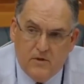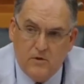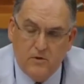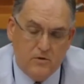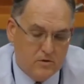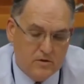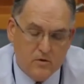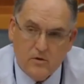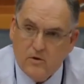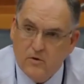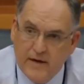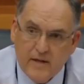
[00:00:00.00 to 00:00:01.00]
But you
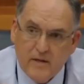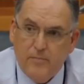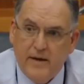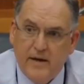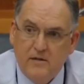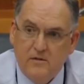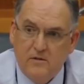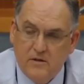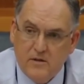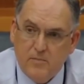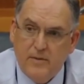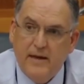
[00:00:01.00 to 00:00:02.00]
took great pains to
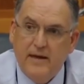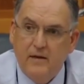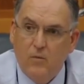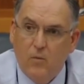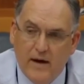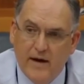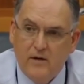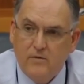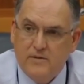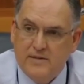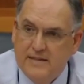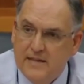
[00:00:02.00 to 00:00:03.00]
explain why
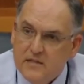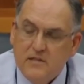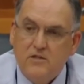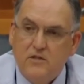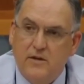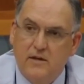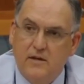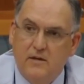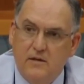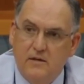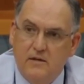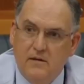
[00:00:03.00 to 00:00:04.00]
it was necessary
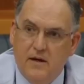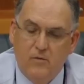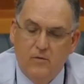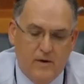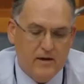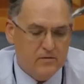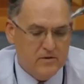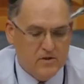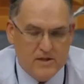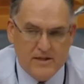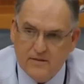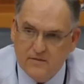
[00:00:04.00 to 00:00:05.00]
and why it was
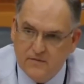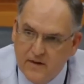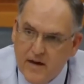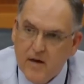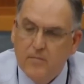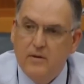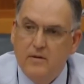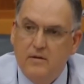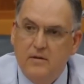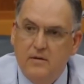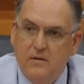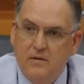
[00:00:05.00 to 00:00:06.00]
justifiable
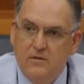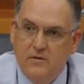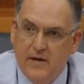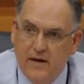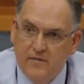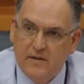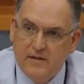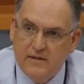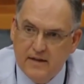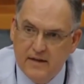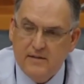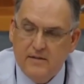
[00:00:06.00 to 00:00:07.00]
to have the
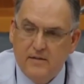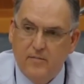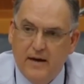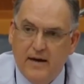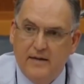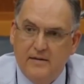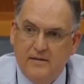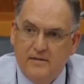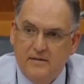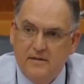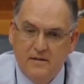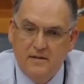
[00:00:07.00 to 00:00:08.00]
Tegeta
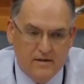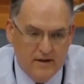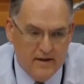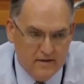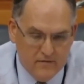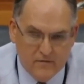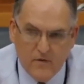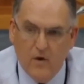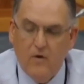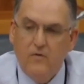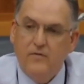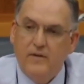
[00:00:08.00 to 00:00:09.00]
mines
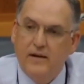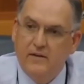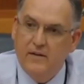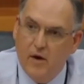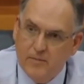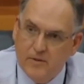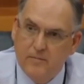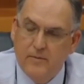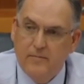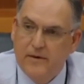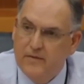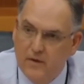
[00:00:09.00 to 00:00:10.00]
involved and the
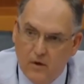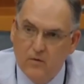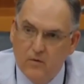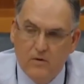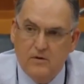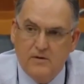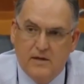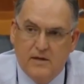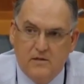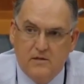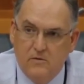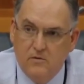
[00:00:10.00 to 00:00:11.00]
optimum and the whole
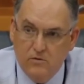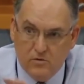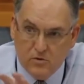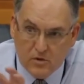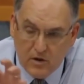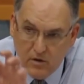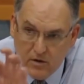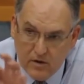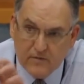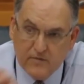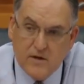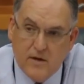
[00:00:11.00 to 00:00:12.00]
contracts. You took a
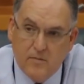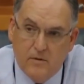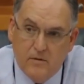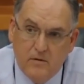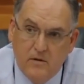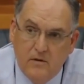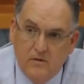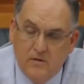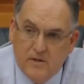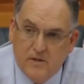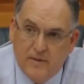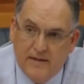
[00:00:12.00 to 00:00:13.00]
lot of trouble
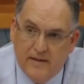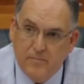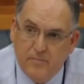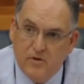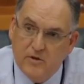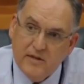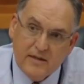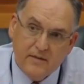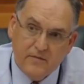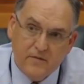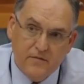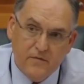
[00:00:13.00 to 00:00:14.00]
to explain that, but you didn't
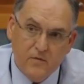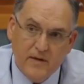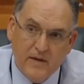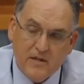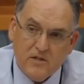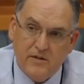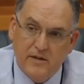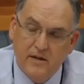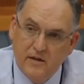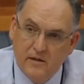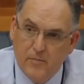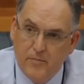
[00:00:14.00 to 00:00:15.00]
give the full history.
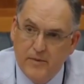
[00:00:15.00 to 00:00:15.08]
The